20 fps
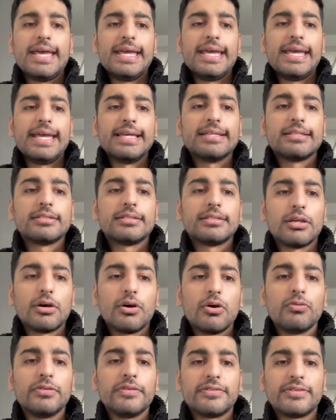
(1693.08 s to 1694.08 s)
the
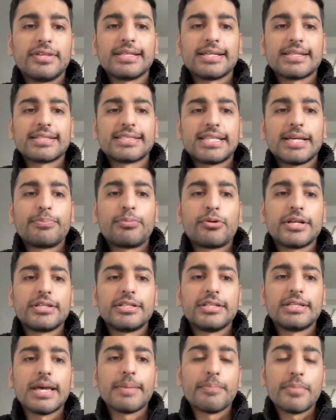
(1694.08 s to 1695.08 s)
only thing that
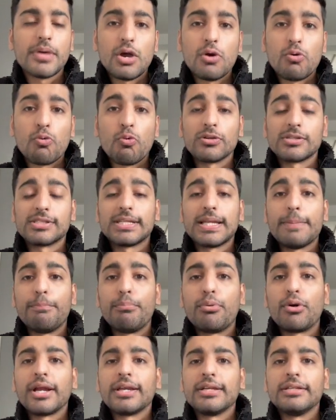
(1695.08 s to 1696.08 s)
separated them was their
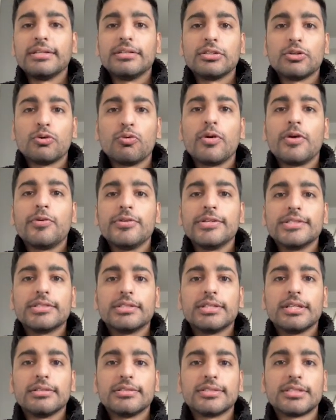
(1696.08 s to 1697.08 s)
branded queries.
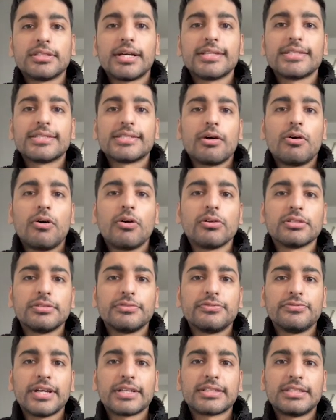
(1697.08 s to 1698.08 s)
The sites that aren't
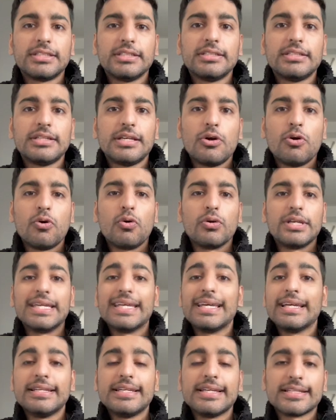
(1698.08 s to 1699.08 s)
affected
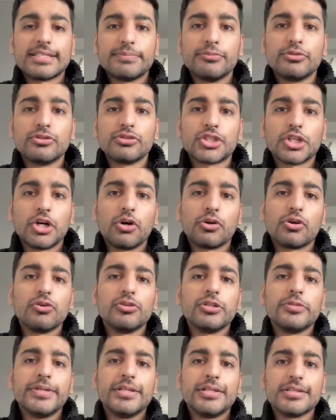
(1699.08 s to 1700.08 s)
nearly as much are going
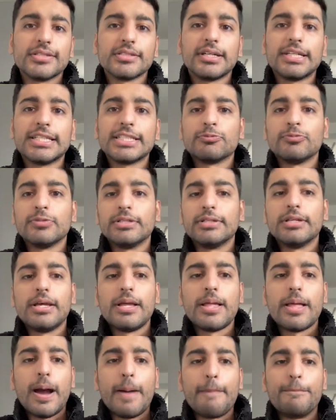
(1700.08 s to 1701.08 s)
to be the sites with
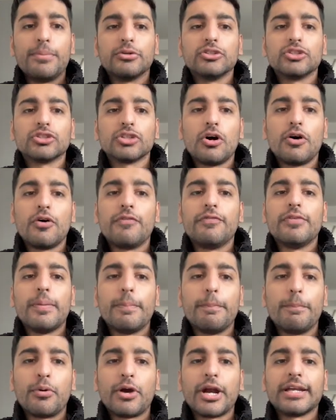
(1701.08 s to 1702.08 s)
a bunch of
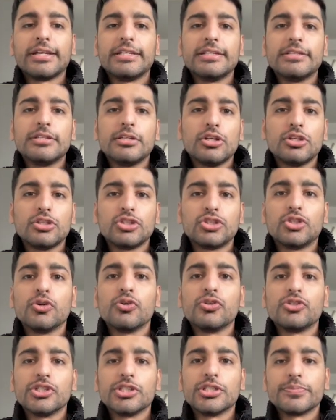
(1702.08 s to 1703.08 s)
branded
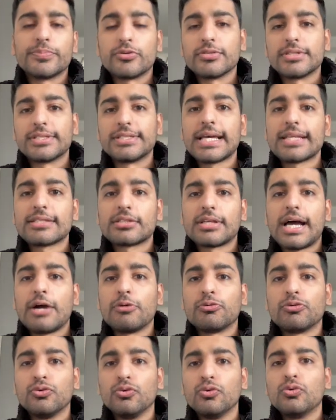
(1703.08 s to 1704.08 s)
searches, because that's how
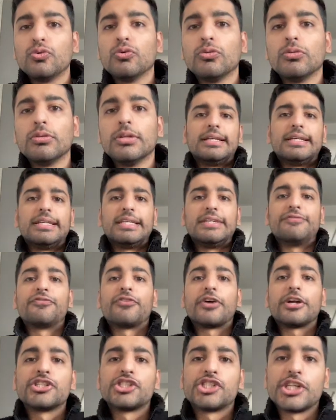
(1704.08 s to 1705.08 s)
Google
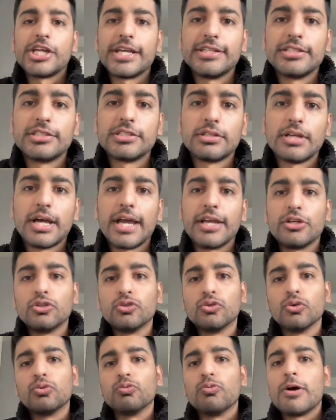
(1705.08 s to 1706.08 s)
differentiates a
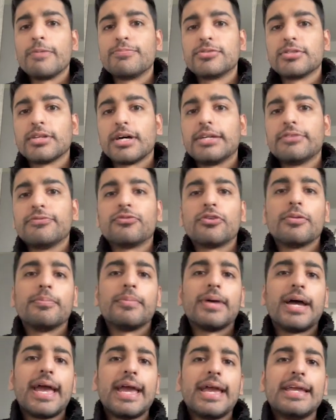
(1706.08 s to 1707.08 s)
good website from
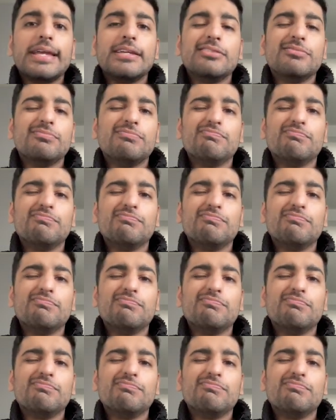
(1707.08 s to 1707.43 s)
a